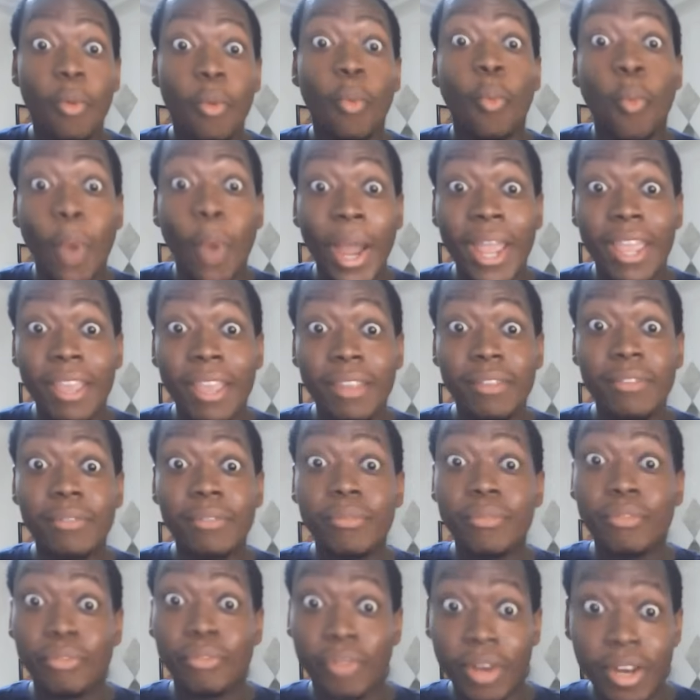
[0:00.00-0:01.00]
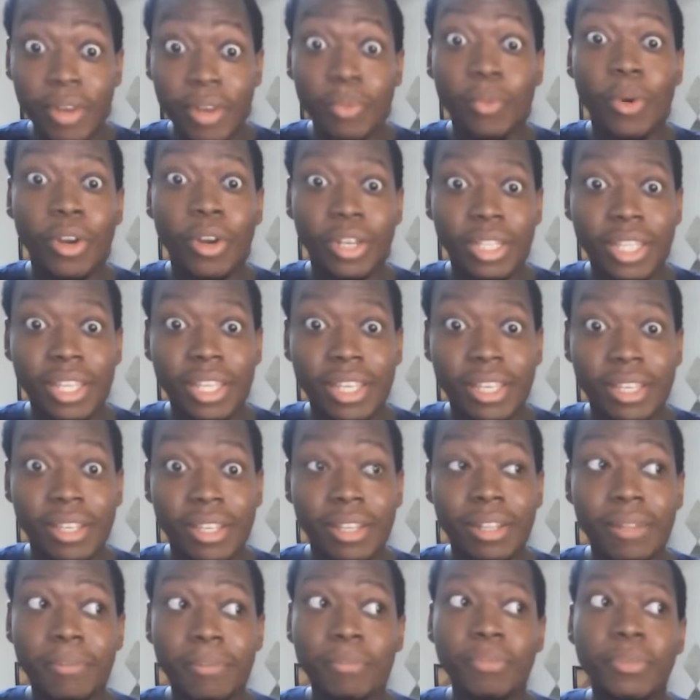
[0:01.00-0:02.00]
white friend work there
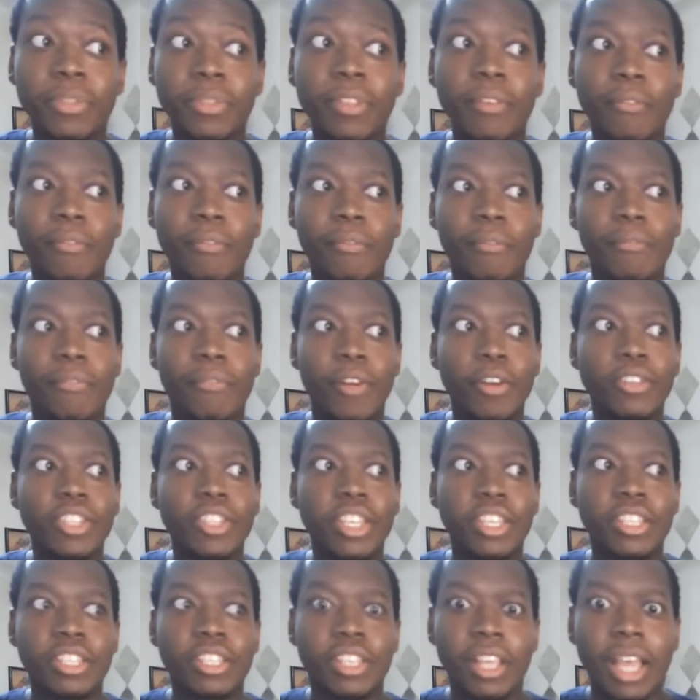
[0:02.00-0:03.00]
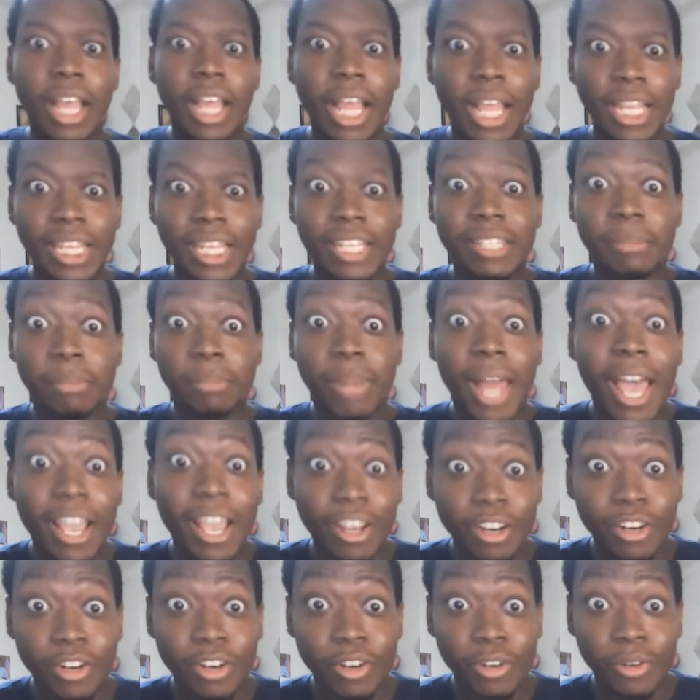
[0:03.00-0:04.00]
versus this black
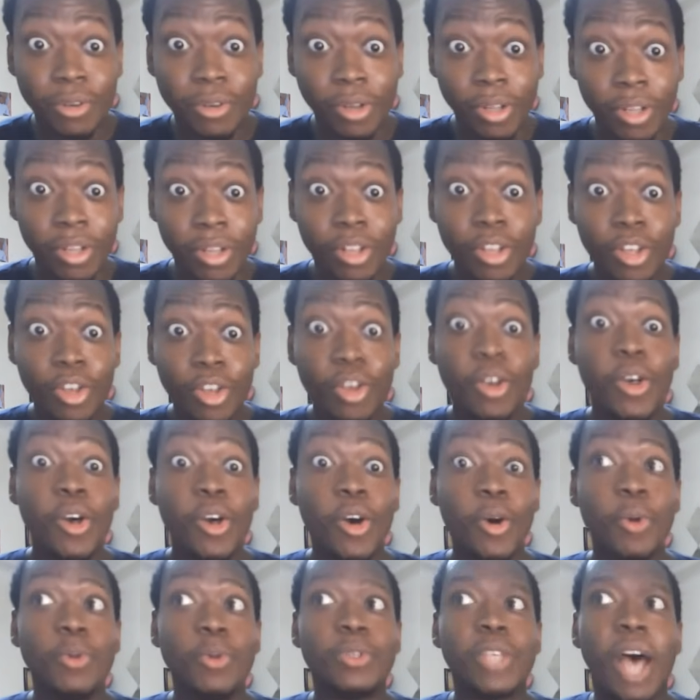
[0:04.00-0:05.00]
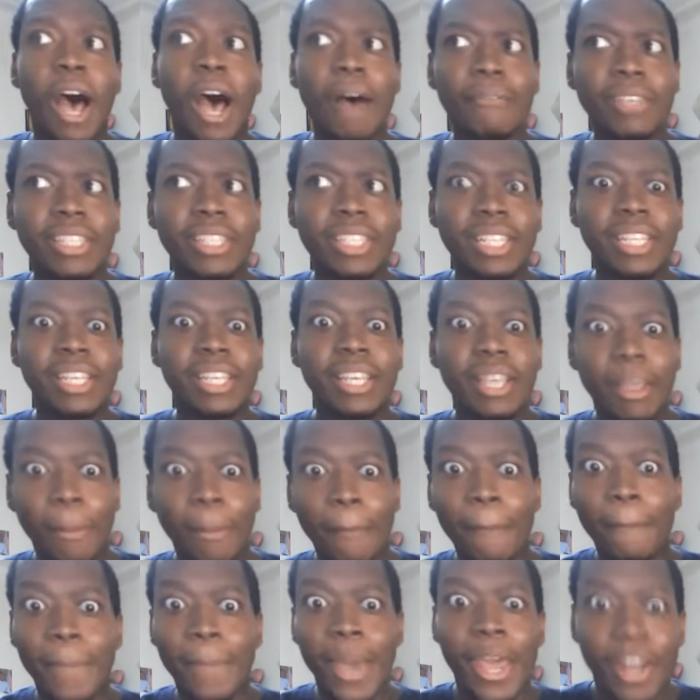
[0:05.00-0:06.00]
girl who's obviously
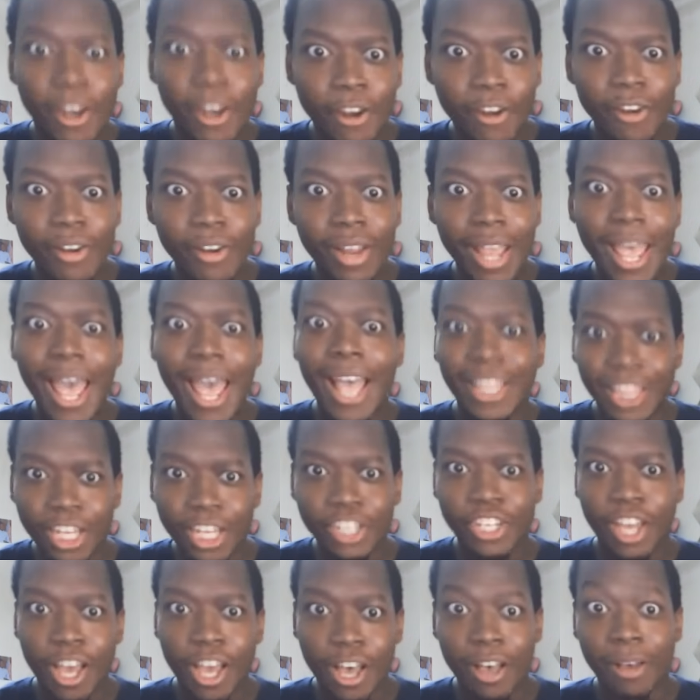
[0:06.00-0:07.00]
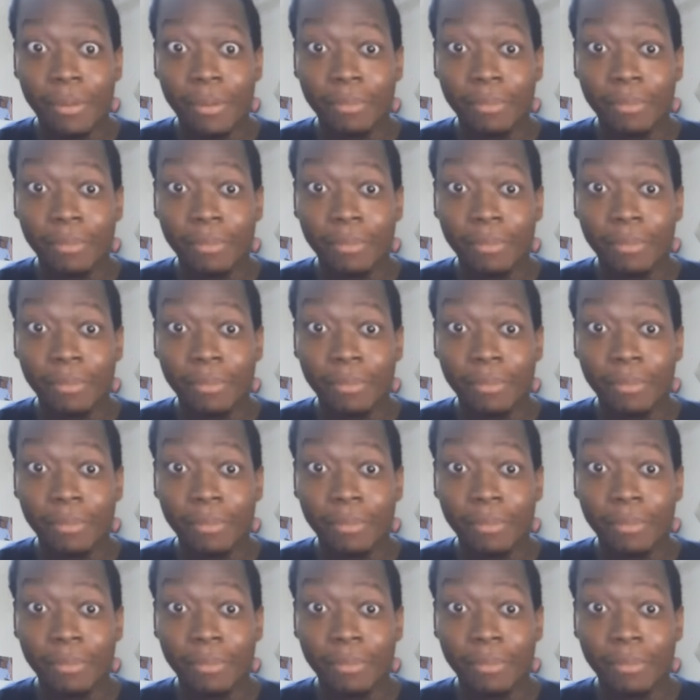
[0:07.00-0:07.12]
better at the job.